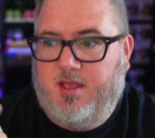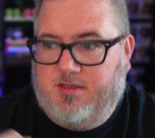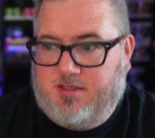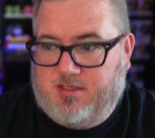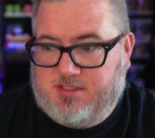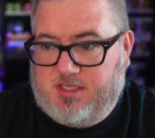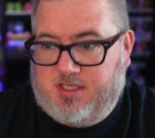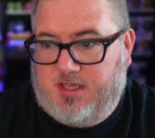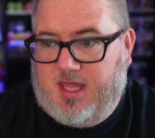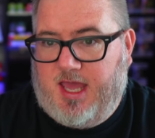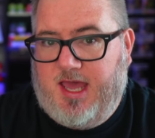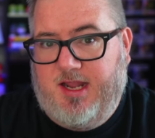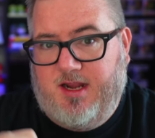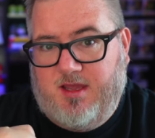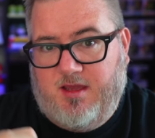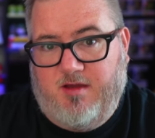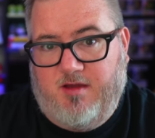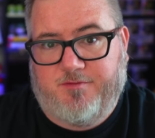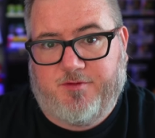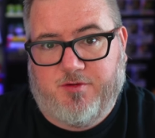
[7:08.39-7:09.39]
There's a lot
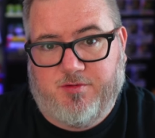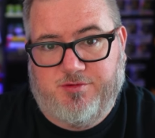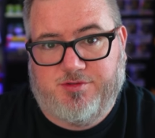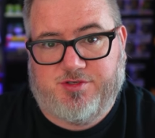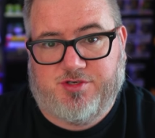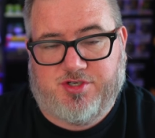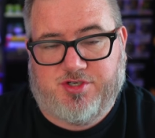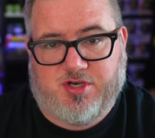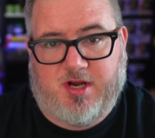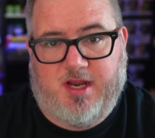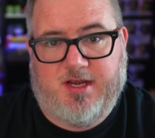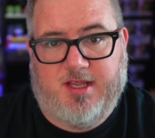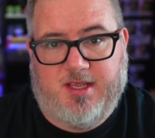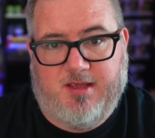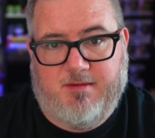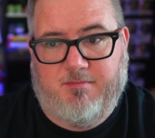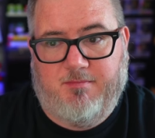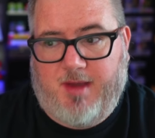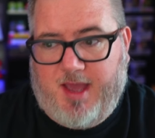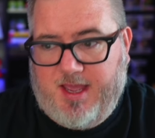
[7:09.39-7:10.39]
of cruisers trying to
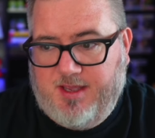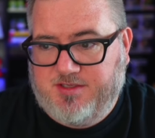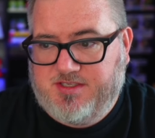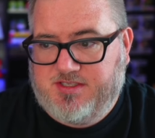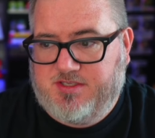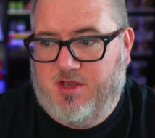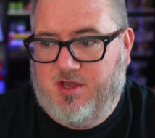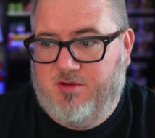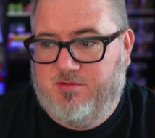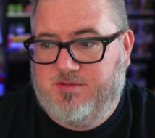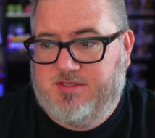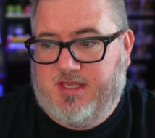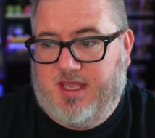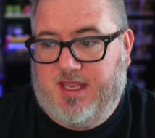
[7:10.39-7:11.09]
hit milestones,